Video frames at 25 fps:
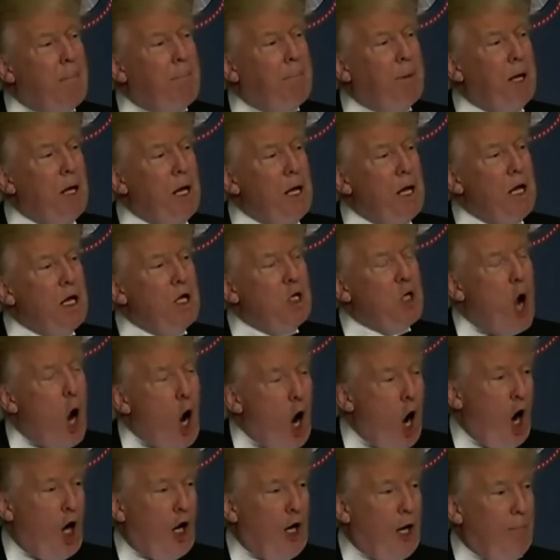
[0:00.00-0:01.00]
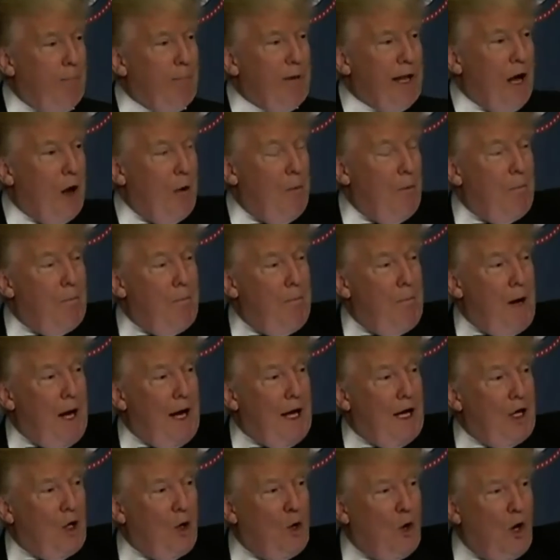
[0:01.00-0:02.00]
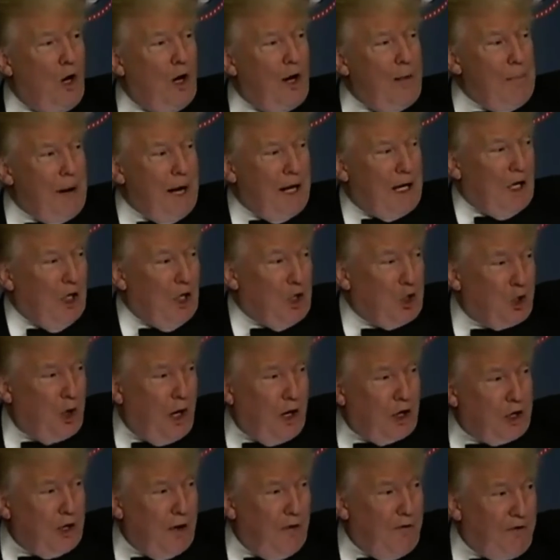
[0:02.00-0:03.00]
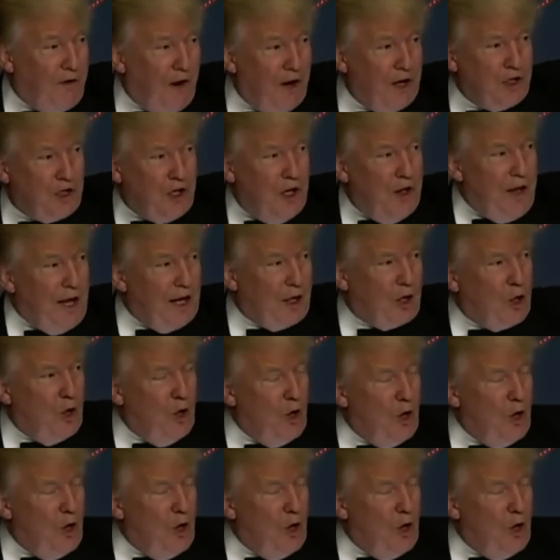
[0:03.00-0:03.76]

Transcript: up to Harlem. Now, all of my construction friends in that